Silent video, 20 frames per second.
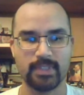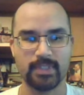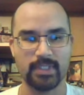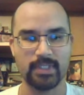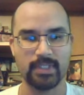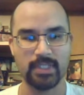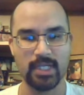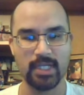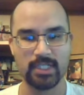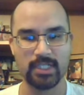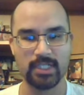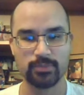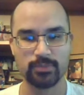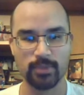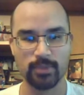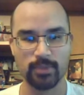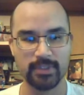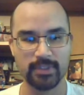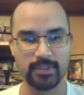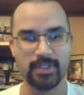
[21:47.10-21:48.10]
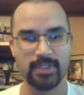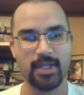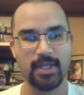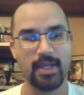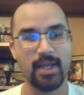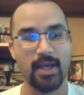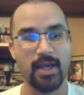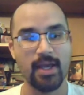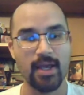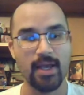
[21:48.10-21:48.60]
Last one.
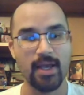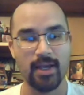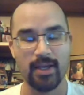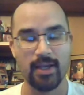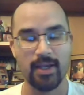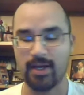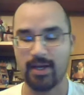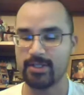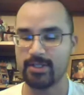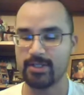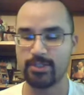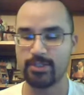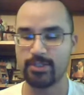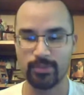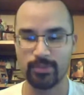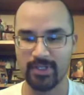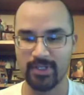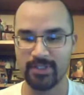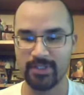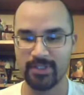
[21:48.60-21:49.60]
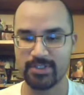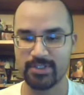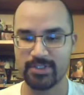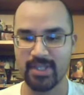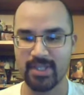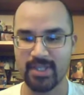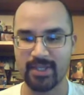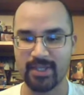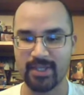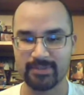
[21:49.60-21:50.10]
I don't
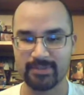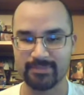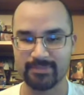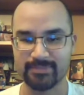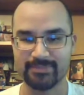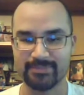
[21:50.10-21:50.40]
understand.